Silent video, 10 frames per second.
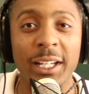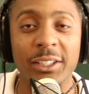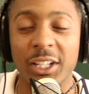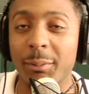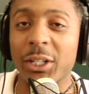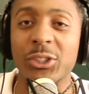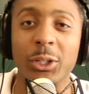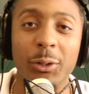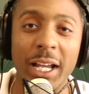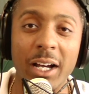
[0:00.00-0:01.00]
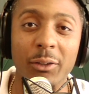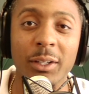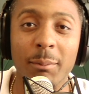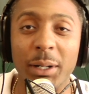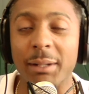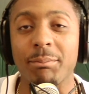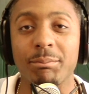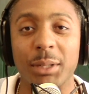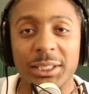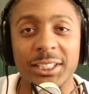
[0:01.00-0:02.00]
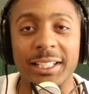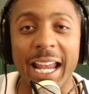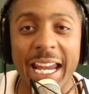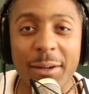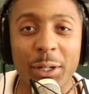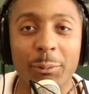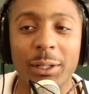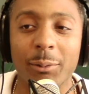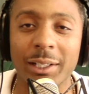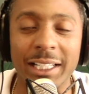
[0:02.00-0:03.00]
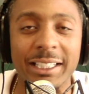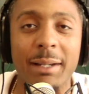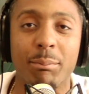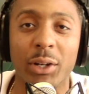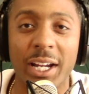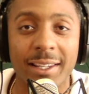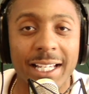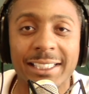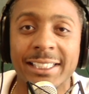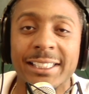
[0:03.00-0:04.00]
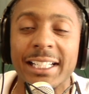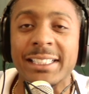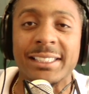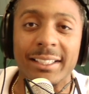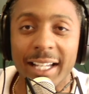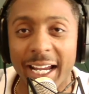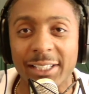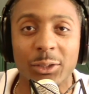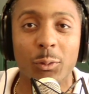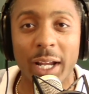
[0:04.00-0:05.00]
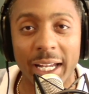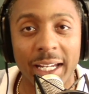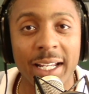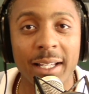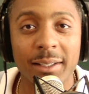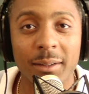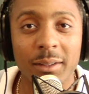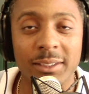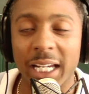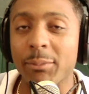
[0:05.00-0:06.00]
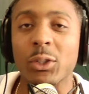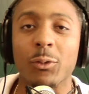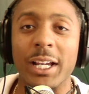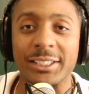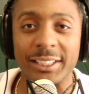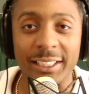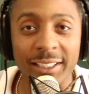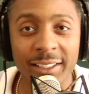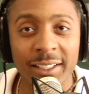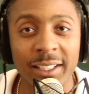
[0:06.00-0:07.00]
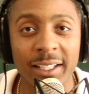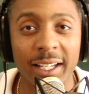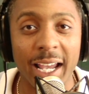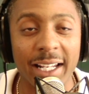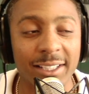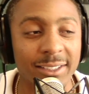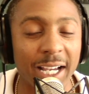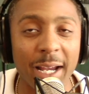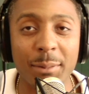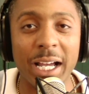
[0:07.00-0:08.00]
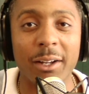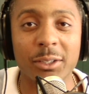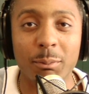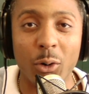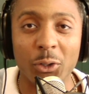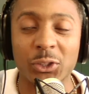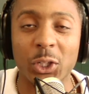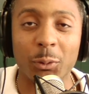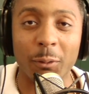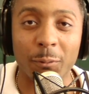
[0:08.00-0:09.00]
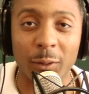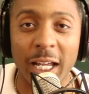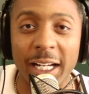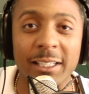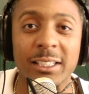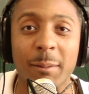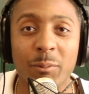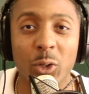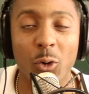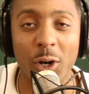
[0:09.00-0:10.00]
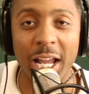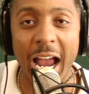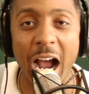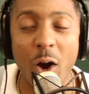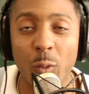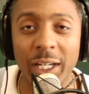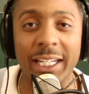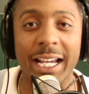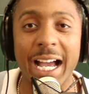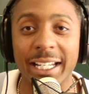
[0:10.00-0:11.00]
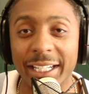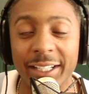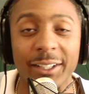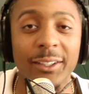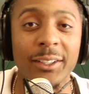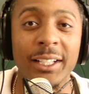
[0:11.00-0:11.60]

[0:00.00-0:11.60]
It's going to be a showdown, but today we let that breathe. That's 6 days away. Teams are resting, and it's time now to more so reflect on how we got here